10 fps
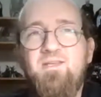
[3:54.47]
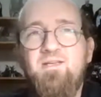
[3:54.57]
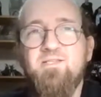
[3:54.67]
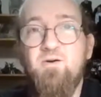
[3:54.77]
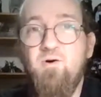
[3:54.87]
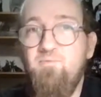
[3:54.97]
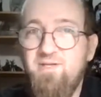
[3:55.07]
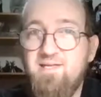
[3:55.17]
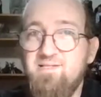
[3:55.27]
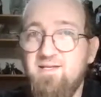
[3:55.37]
So hopefully
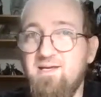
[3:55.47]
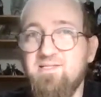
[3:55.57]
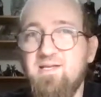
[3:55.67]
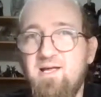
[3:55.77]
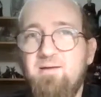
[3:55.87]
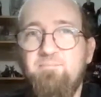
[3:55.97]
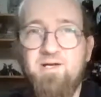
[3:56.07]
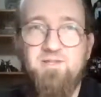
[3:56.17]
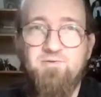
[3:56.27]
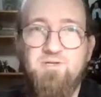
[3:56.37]
that's the case.
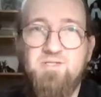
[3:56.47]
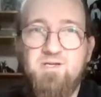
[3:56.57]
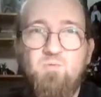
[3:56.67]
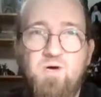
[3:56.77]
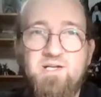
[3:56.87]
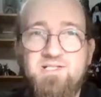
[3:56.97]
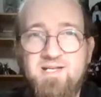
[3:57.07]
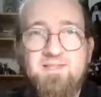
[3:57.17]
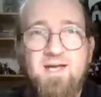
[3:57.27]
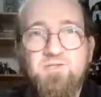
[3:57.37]
But there is a 1 in
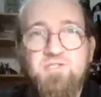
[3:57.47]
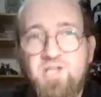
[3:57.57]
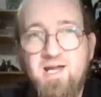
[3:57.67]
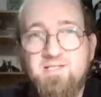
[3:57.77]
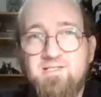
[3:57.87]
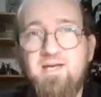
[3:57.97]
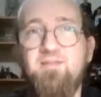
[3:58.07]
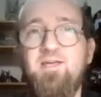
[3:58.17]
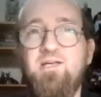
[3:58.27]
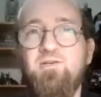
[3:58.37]
10,000 chance that
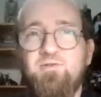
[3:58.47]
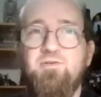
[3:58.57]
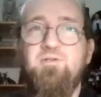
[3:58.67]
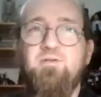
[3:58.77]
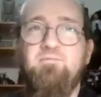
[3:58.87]
they could